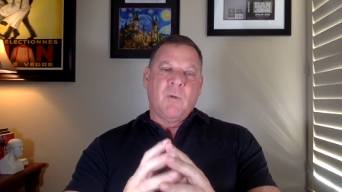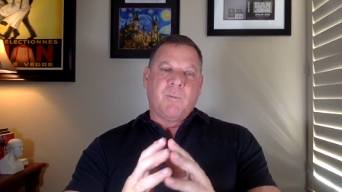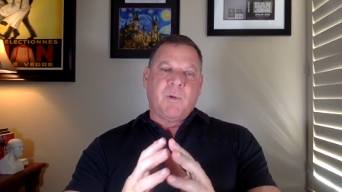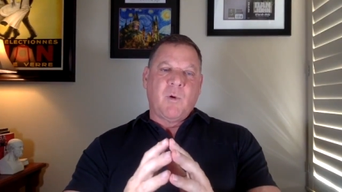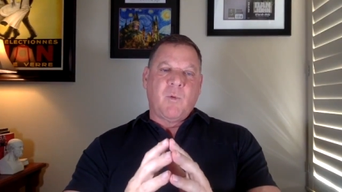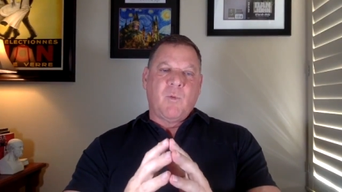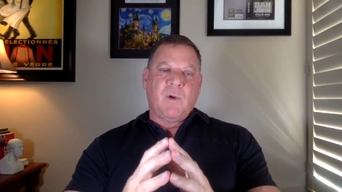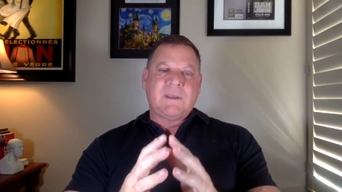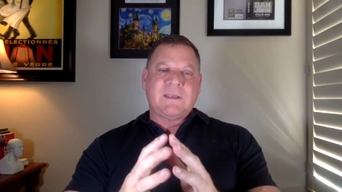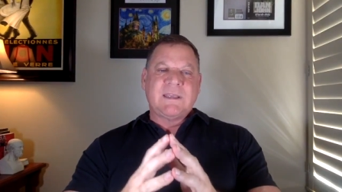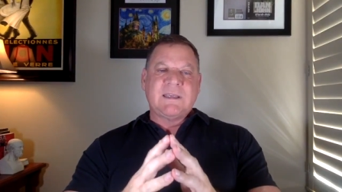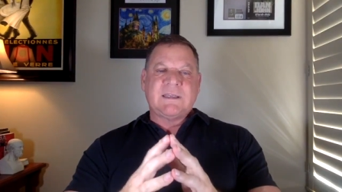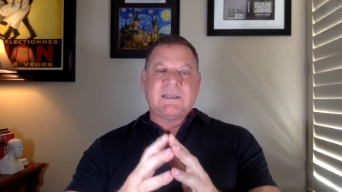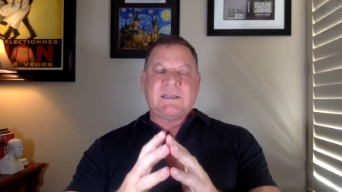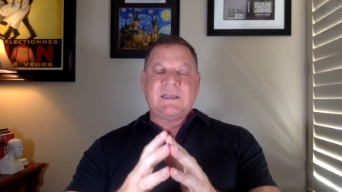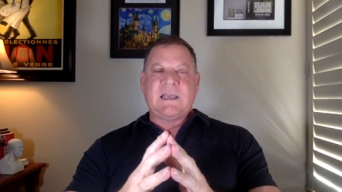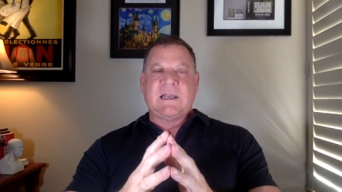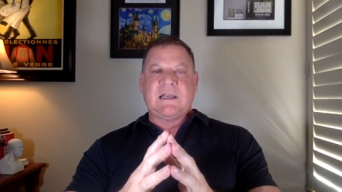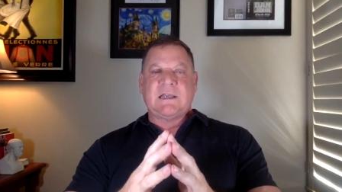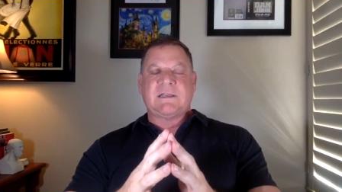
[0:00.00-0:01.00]
but what this
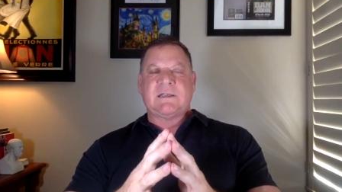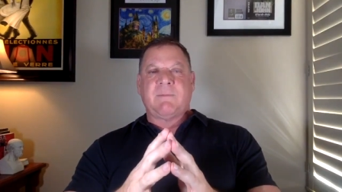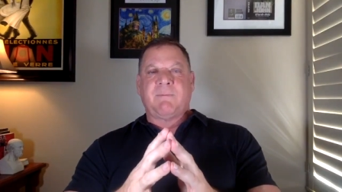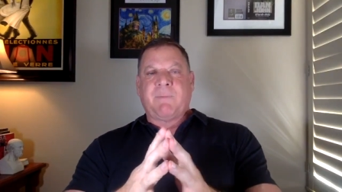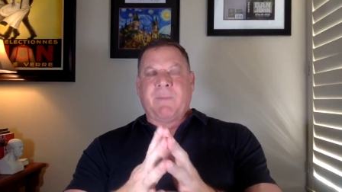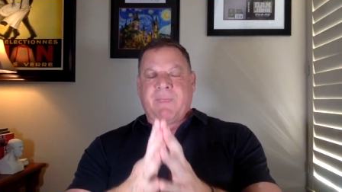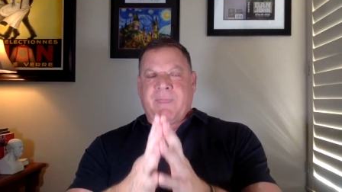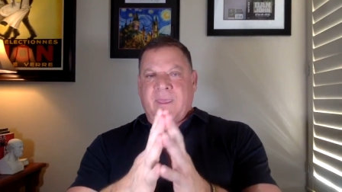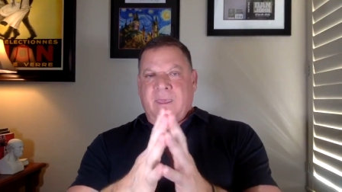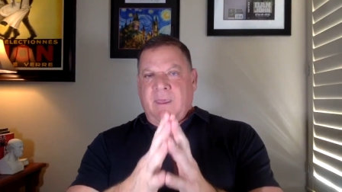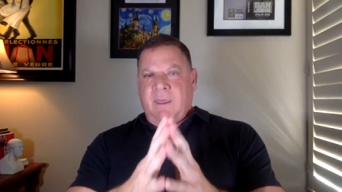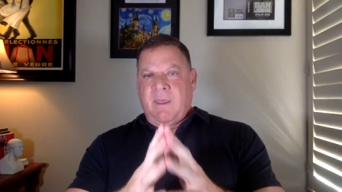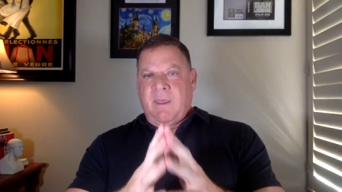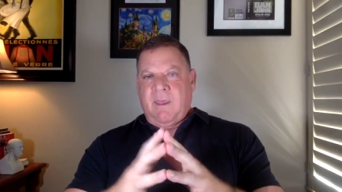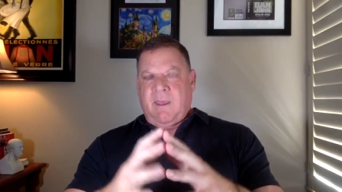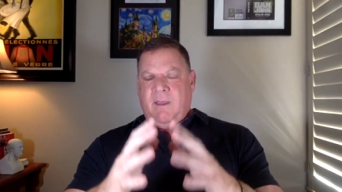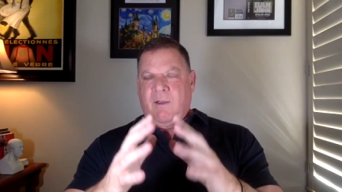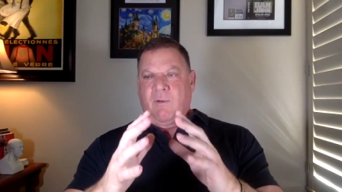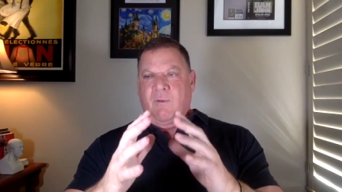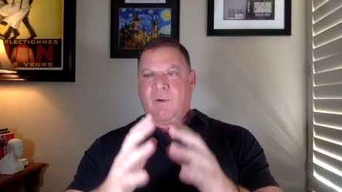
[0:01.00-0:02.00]
did is
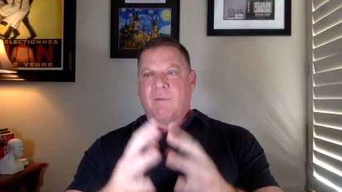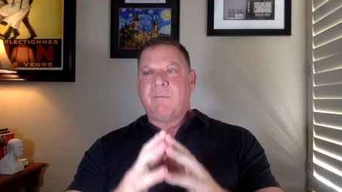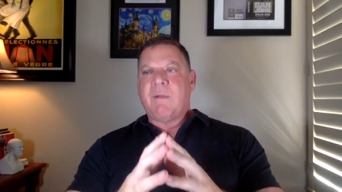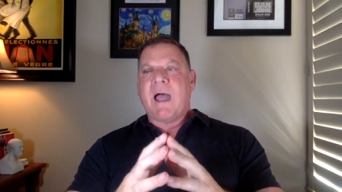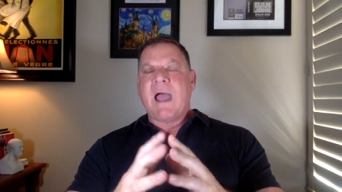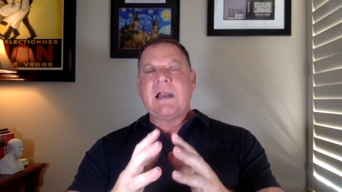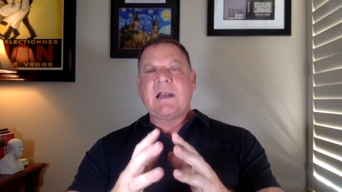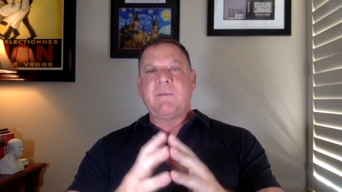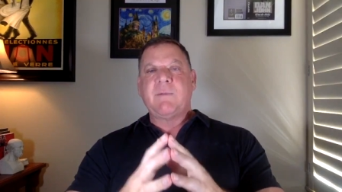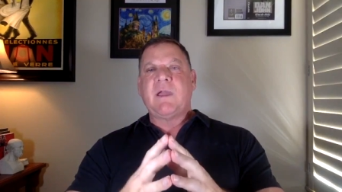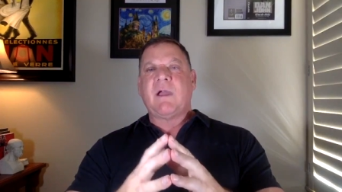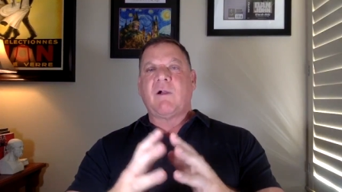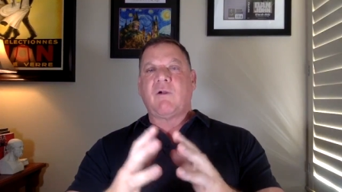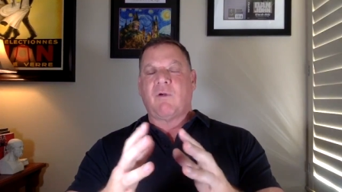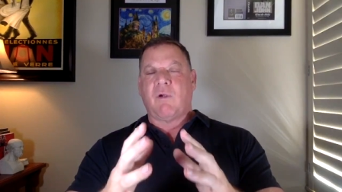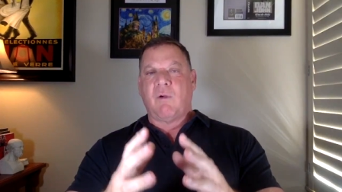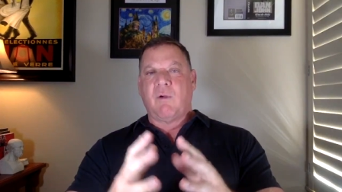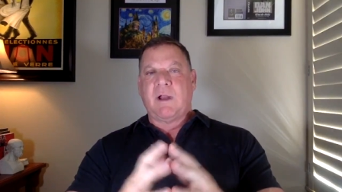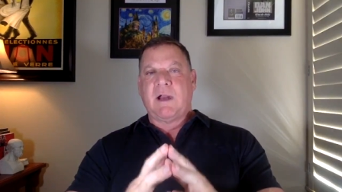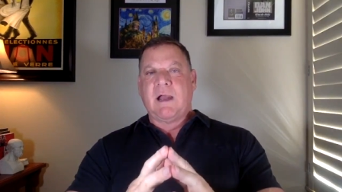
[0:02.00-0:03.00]
reminding me of
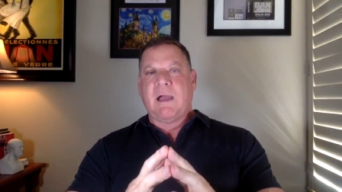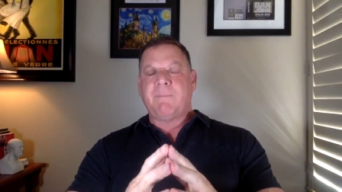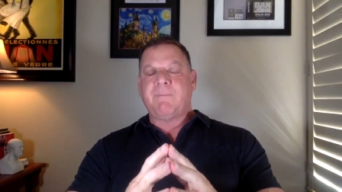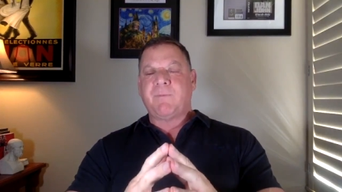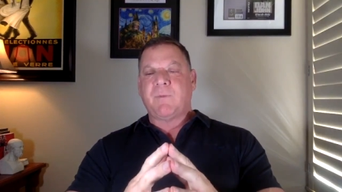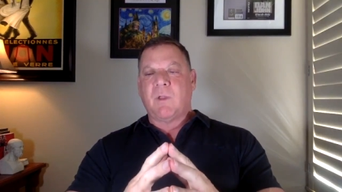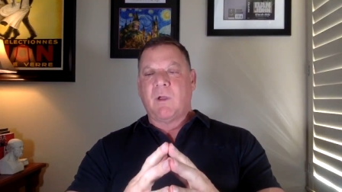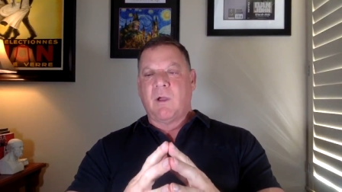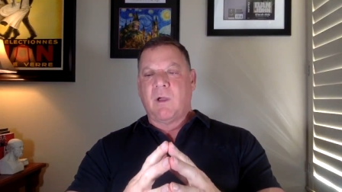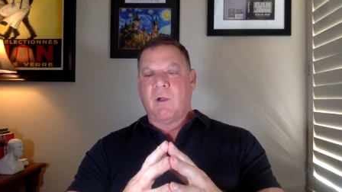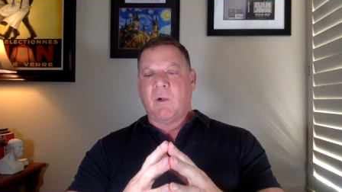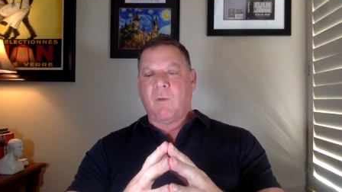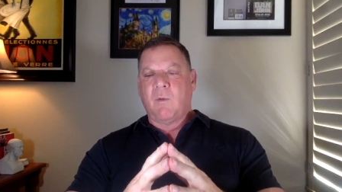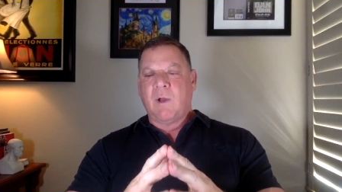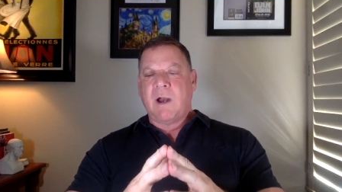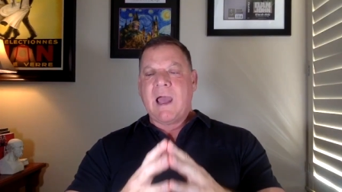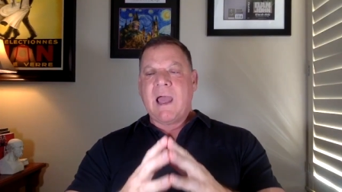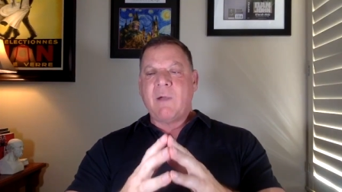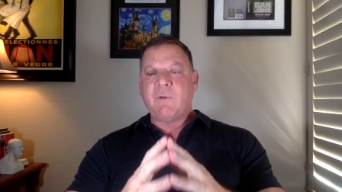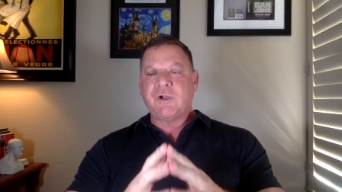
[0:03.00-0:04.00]
growing up.
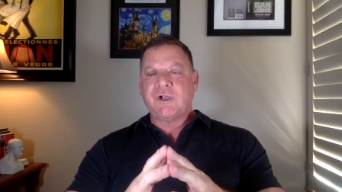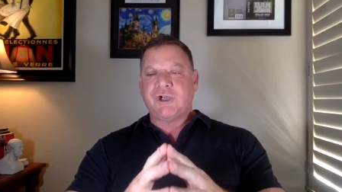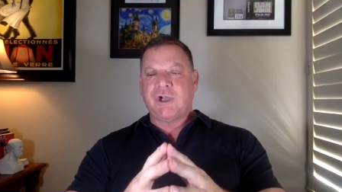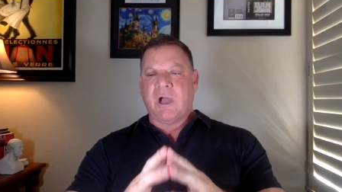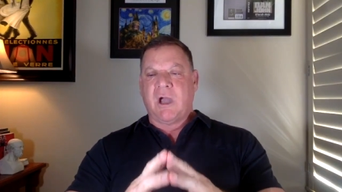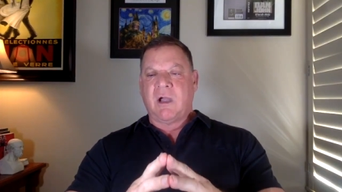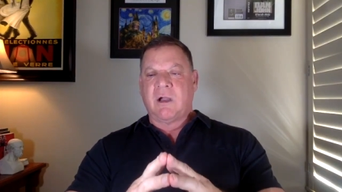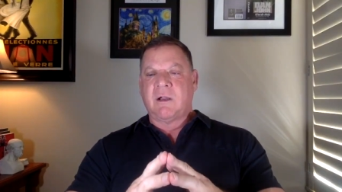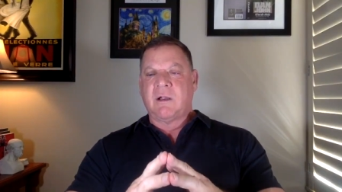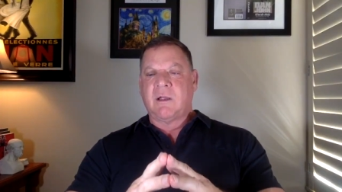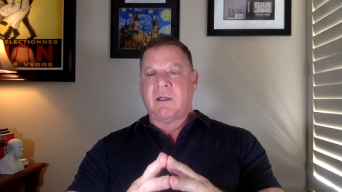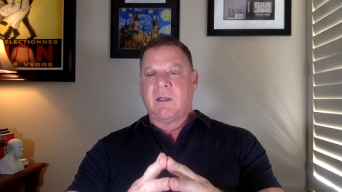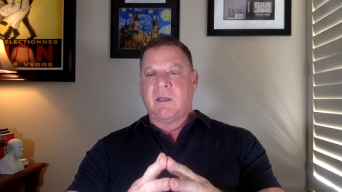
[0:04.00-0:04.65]
When I was young,